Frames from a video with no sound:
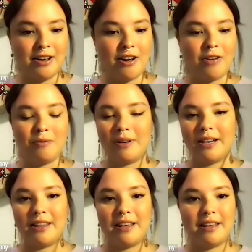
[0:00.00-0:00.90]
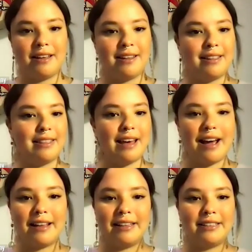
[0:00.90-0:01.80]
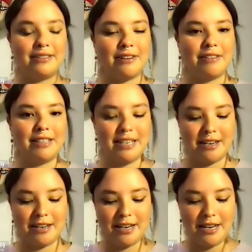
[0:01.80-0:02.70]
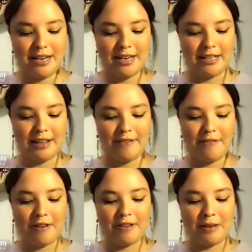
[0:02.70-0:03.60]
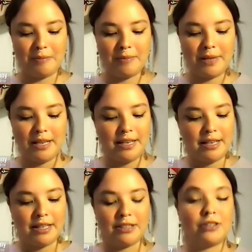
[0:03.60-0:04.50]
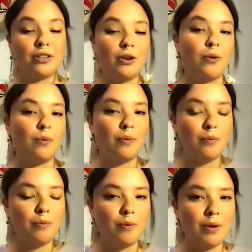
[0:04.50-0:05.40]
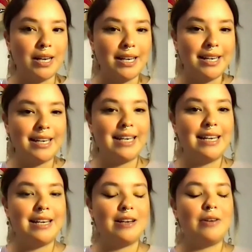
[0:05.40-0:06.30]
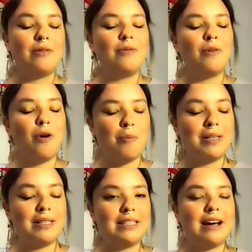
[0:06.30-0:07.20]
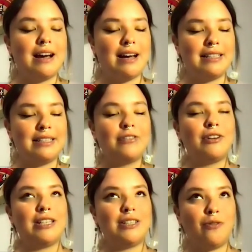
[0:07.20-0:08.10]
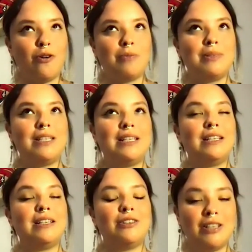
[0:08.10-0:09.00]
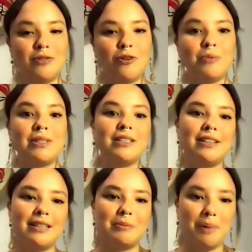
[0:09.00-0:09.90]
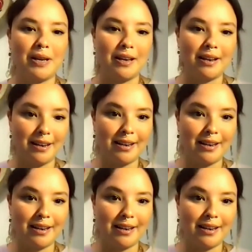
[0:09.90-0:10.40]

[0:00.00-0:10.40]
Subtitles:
on one of the islets around here, and they found him. And so when he opens his eyes and he transforms into this big